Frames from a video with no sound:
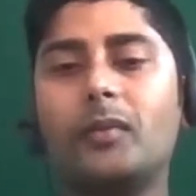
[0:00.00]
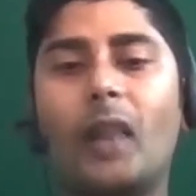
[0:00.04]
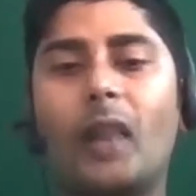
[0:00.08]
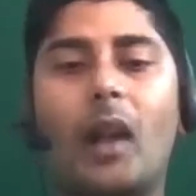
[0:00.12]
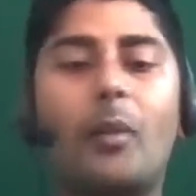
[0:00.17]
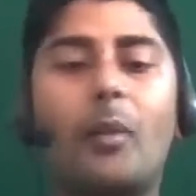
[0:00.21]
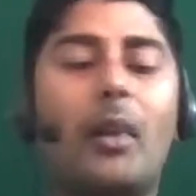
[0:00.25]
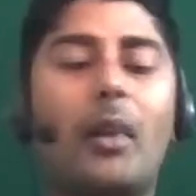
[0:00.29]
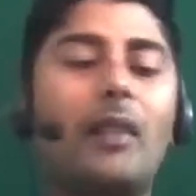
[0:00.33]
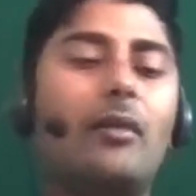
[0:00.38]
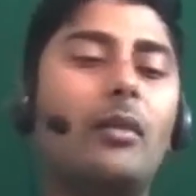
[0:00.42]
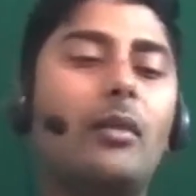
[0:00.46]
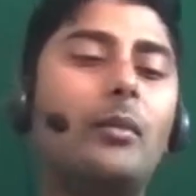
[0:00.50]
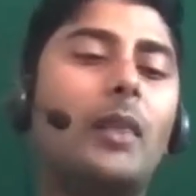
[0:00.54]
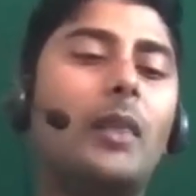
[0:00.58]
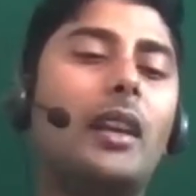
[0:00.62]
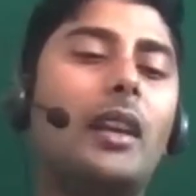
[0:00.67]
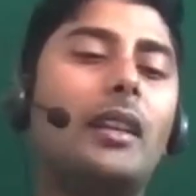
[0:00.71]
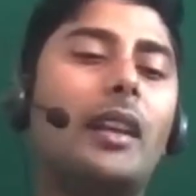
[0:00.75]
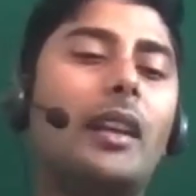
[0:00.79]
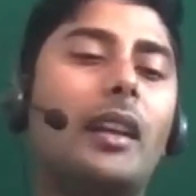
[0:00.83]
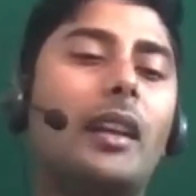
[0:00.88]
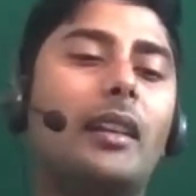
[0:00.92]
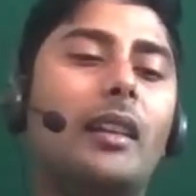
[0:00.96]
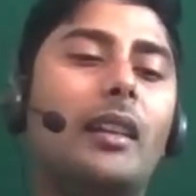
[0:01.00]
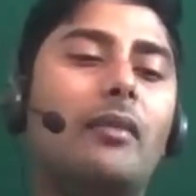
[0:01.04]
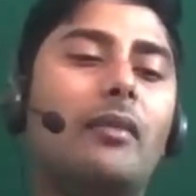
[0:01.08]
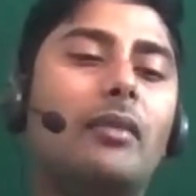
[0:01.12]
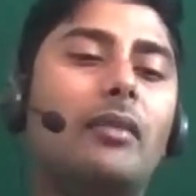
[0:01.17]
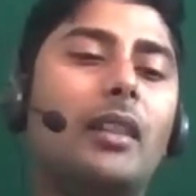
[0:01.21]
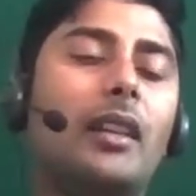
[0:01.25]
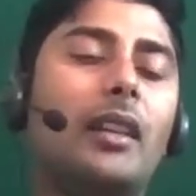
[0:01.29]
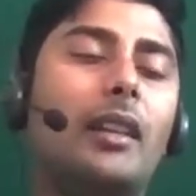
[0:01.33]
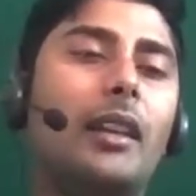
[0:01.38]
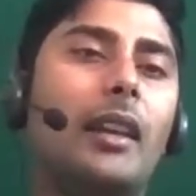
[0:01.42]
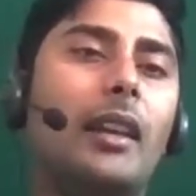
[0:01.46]
Apart from that, yeah,
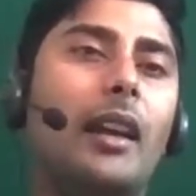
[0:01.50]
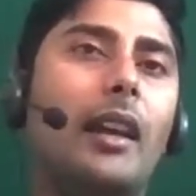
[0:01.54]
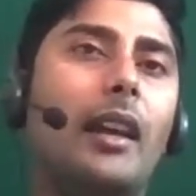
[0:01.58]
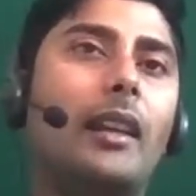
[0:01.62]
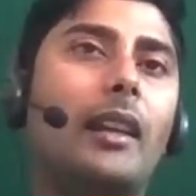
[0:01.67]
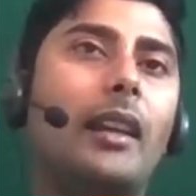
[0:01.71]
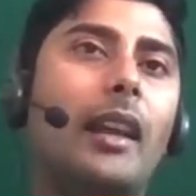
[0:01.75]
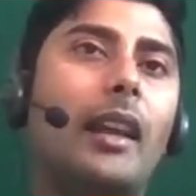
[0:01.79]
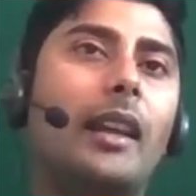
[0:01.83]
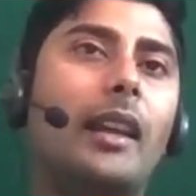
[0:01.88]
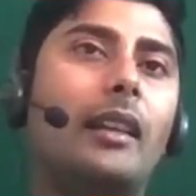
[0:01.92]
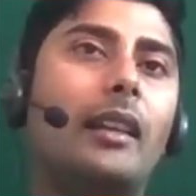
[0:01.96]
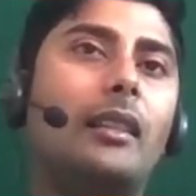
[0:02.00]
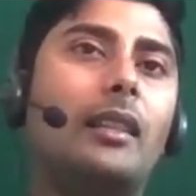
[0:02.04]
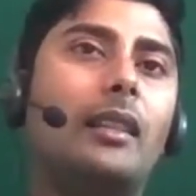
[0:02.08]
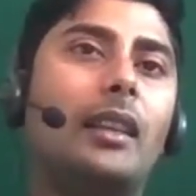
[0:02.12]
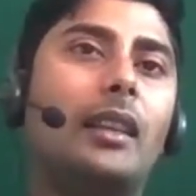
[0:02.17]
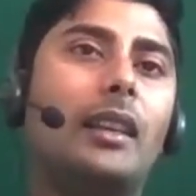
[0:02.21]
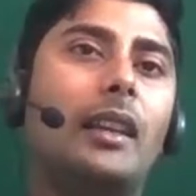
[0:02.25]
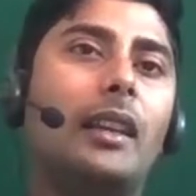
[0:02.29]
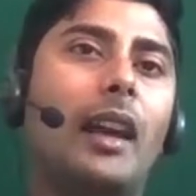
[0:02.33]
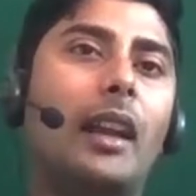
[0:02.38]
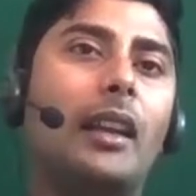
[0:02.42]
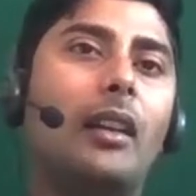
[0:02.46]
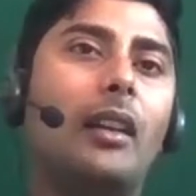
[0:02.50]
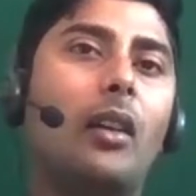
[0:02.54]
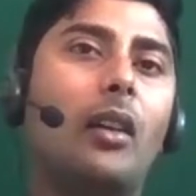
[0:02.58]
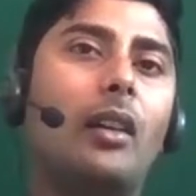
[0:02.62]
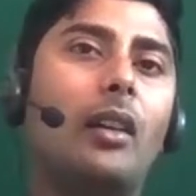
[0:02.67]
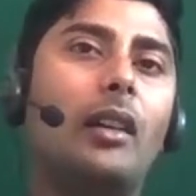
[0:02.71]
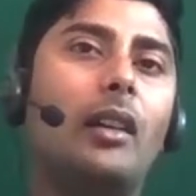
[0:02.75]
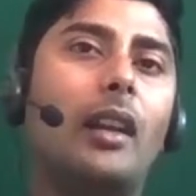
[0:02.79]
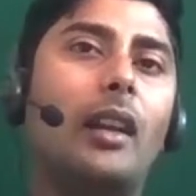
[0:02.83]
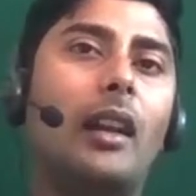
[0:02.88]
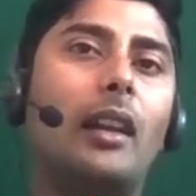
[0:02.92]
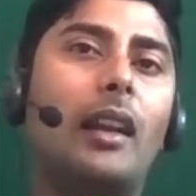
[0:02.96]
definitely. I like the
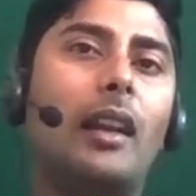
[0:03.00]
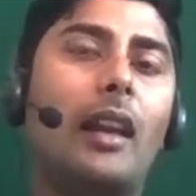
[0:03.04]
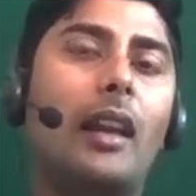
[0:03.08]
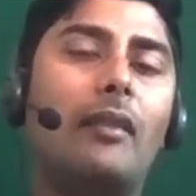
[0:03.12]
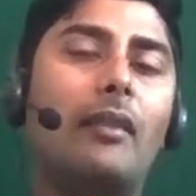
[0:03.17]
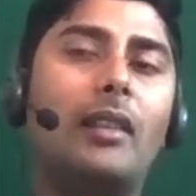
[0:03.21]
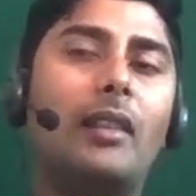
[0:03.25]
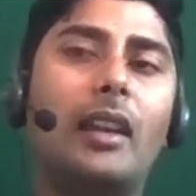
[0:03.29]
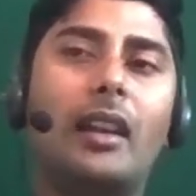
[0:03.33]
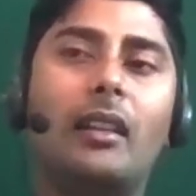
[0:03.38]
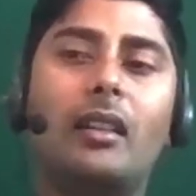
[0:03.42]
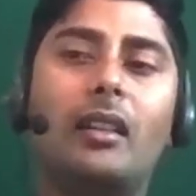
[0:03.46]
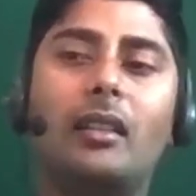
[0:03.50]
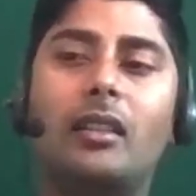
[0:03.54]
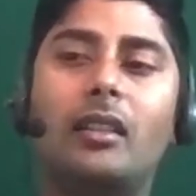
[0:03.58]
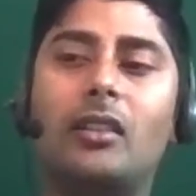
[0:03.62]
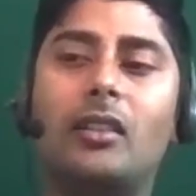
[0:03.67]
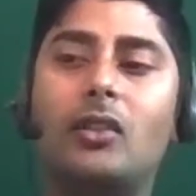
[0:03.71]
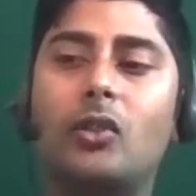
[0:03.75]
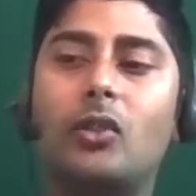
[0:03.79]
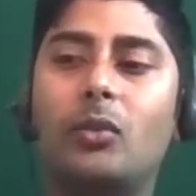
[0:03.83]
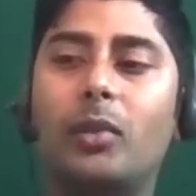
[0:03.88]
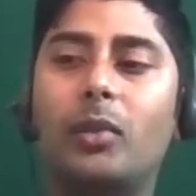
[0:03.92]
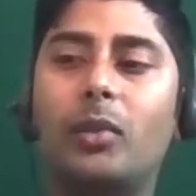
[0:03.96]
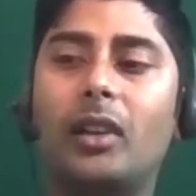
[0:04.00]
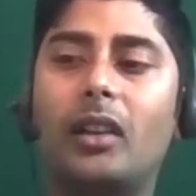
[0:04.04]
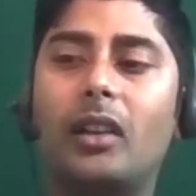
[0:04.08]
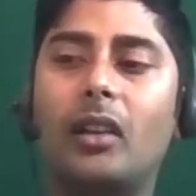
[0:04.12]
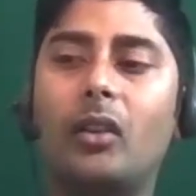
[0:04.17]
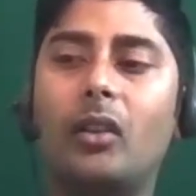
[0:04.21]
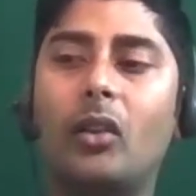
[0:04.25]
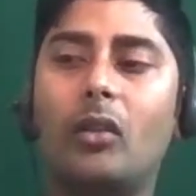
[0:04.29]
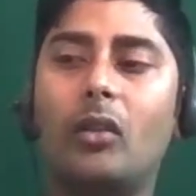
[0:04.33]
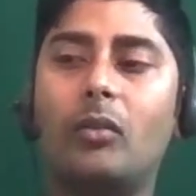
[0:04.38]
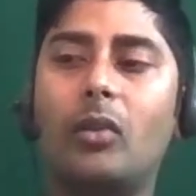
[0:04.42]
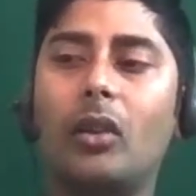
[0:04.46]
Anaconda Navigator, the Jupyter
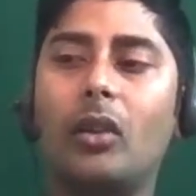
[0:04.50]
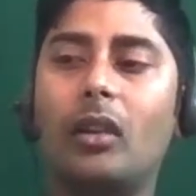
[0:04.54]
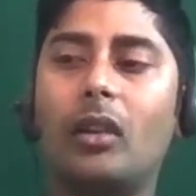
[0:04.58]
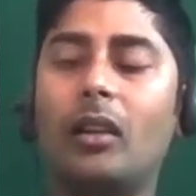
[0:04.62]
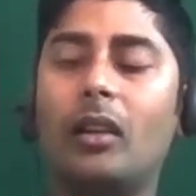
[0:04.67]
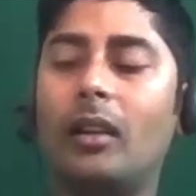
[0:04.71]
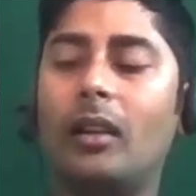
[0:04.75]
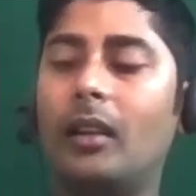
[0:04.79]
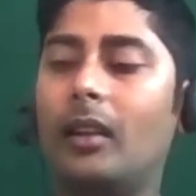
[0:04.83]
Notebook,